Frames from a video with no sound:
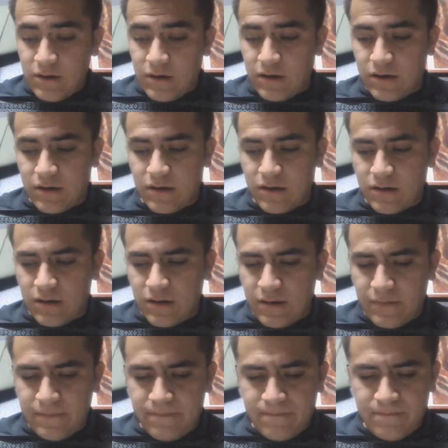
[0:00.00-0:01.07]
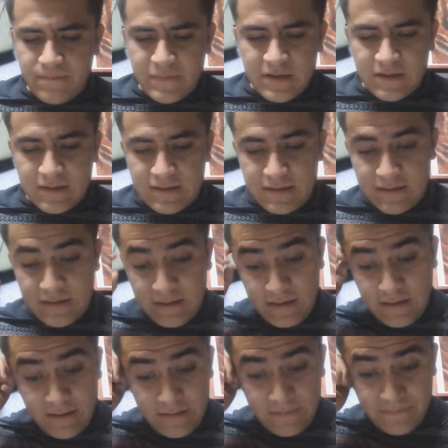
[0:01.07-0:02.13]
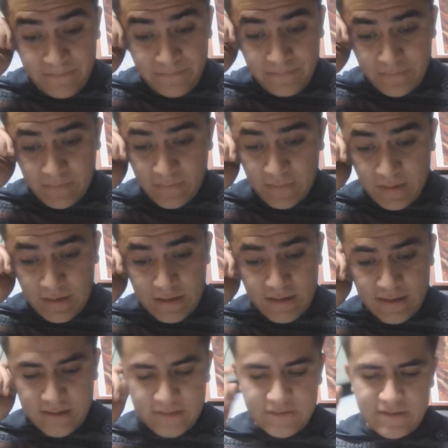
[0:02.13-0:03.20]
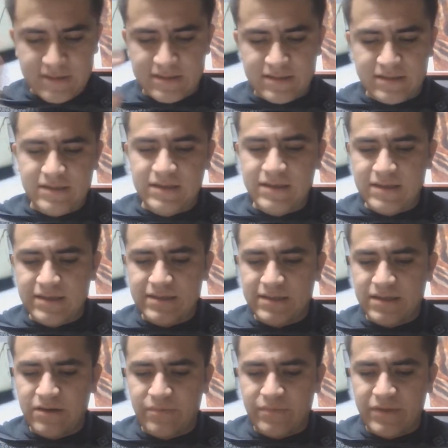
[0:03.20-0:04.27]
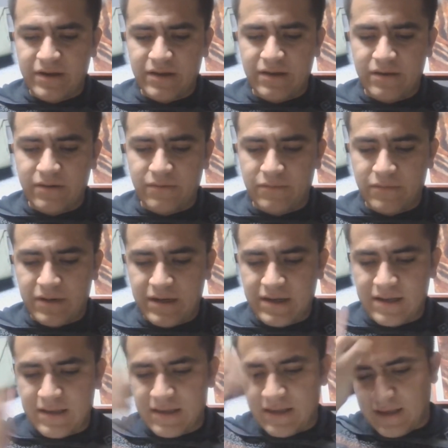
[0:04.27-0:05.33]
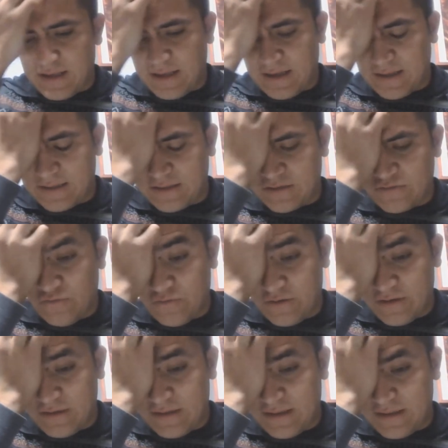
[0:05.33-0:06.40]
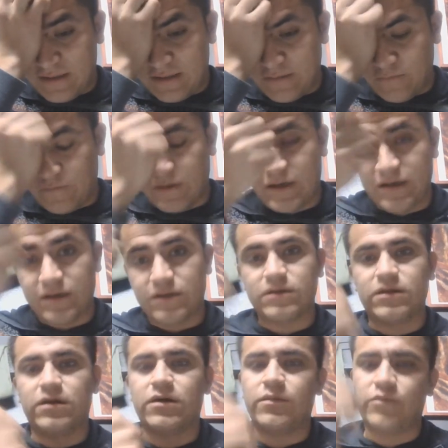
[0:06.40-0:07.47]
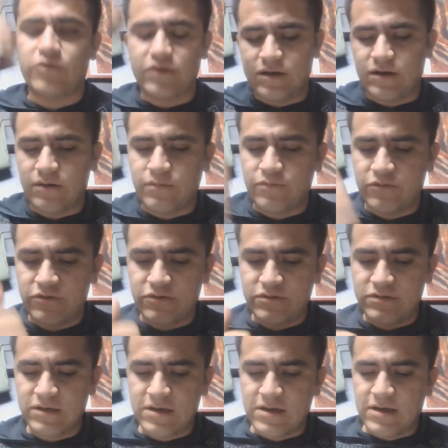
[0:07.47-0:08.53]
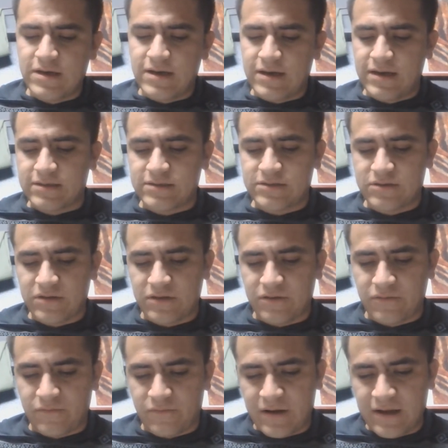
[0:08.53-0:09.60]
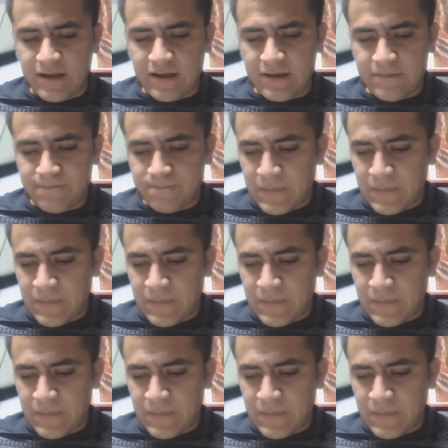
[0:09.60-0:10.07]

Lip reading: Let's see. As you can see, I set up my y and x coordinates, y pointing upwards, x to the right.